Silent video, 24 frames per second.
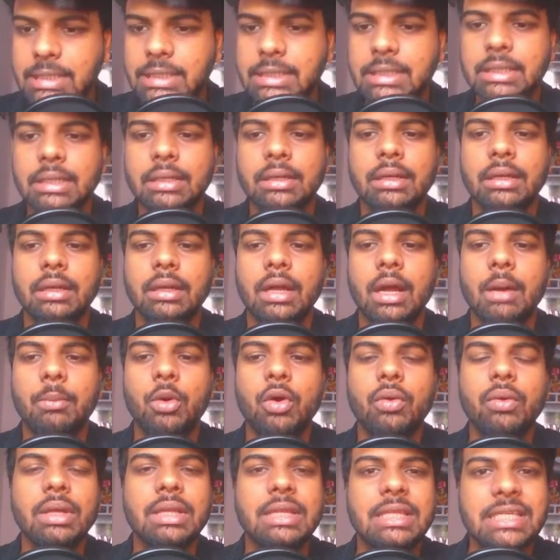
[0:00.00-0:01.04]
just come
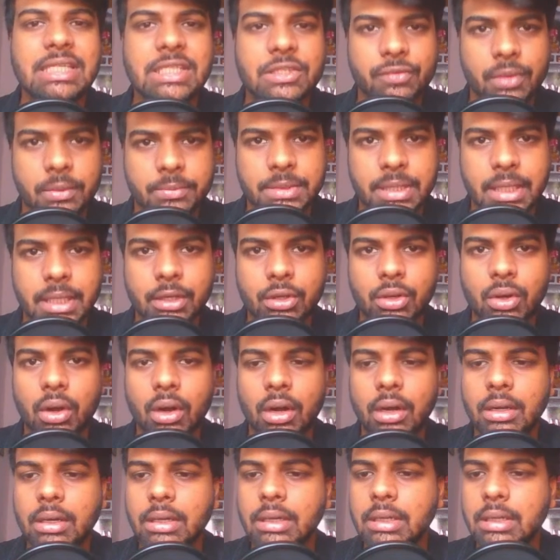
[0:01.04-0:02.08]
over this website
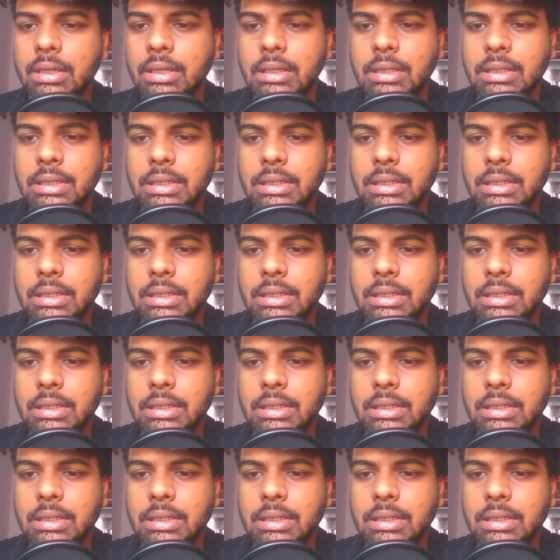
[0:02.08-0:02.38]
called